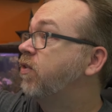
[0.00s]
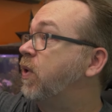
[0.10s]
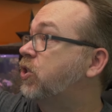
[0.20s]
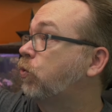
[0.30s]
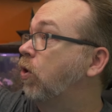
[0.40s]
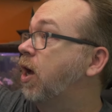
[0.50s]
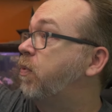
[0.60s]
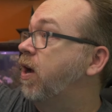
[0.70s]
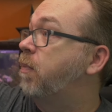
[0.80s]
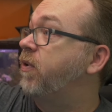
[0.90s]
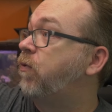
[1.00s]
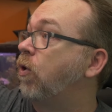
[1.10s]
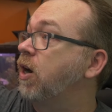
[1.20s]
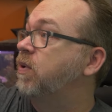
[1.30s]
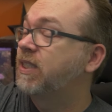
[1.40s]
We scroll up,
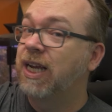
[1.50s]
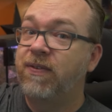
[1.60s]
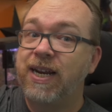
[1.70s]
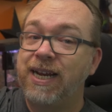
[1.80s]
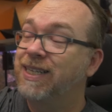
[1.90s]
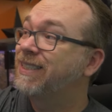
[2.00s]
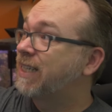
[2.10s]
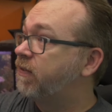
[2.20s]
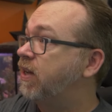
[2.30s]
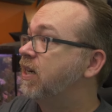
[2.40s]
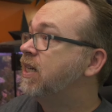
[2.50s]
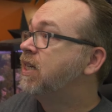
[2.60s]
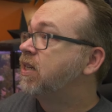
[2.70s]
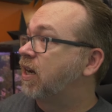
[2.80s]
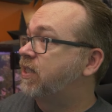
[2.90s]
before it was
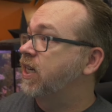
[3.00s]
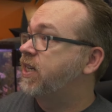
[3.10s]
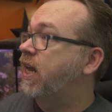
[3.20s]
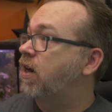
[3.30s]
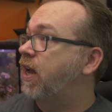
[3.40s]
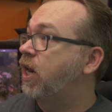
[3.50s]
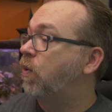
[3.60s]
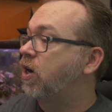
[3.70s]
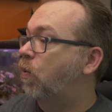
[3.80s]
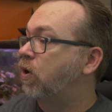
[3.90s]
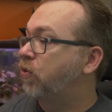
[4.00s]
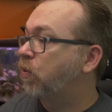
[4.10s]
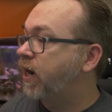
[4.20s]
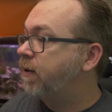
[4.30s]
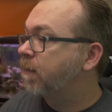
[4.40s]

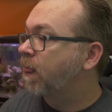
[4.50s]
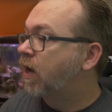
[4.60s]
77.68.81.103.